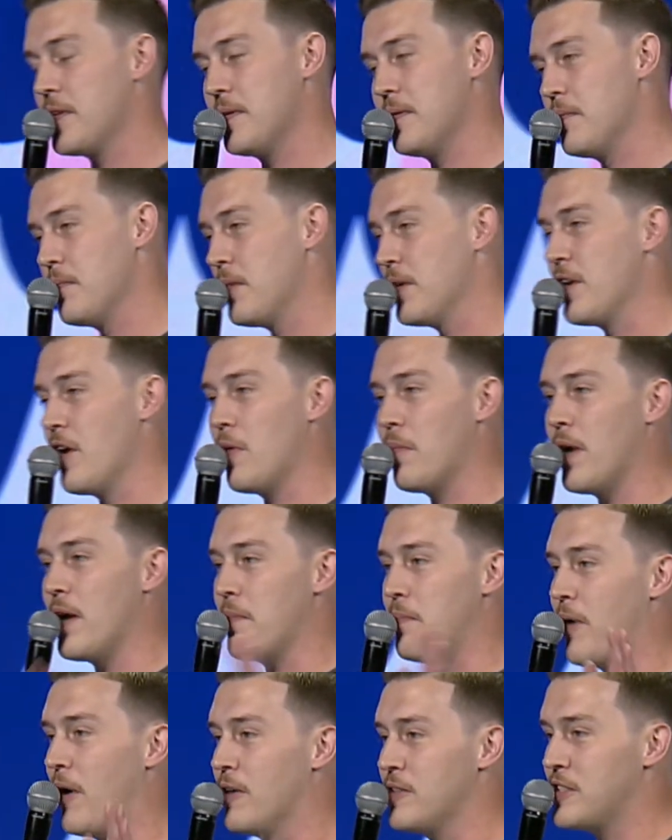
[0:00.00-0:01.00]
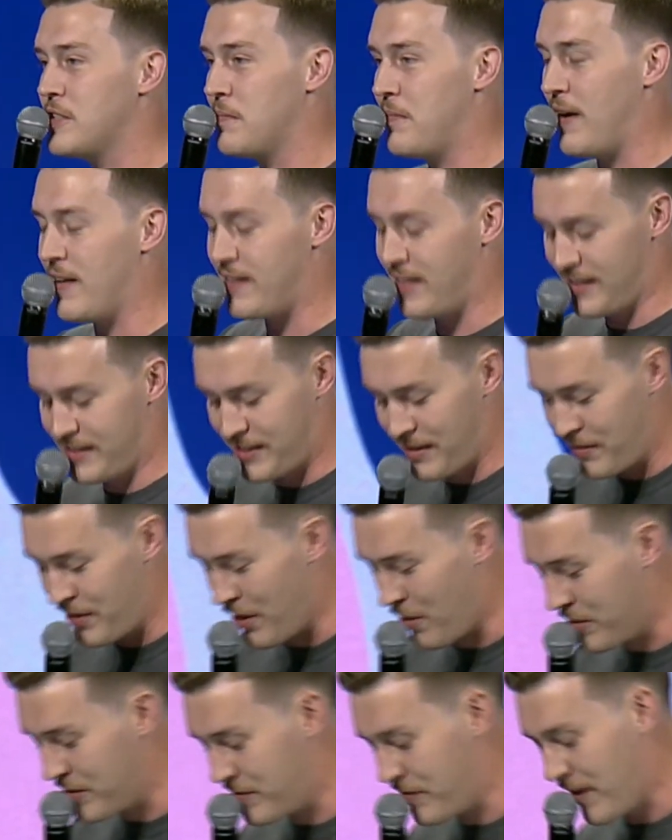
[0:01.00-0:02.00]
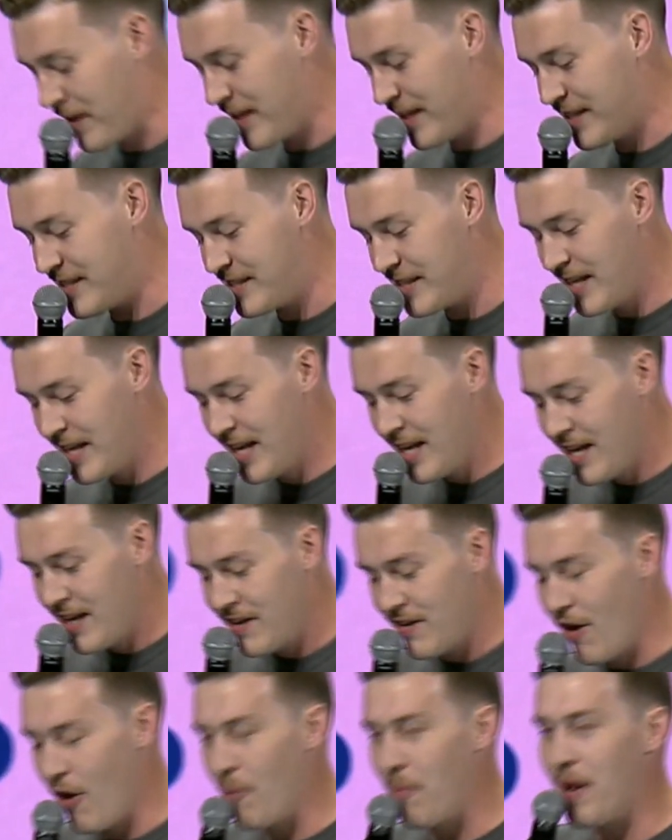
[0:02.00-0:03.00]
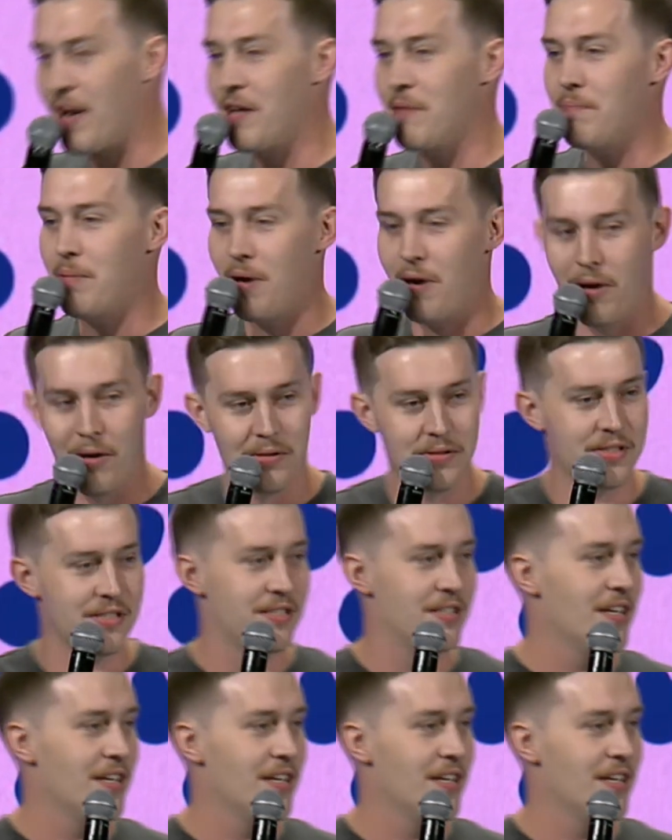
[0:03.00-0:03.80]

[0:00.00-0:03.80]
But nobody posts about this. So, you know what's funny is nobody posts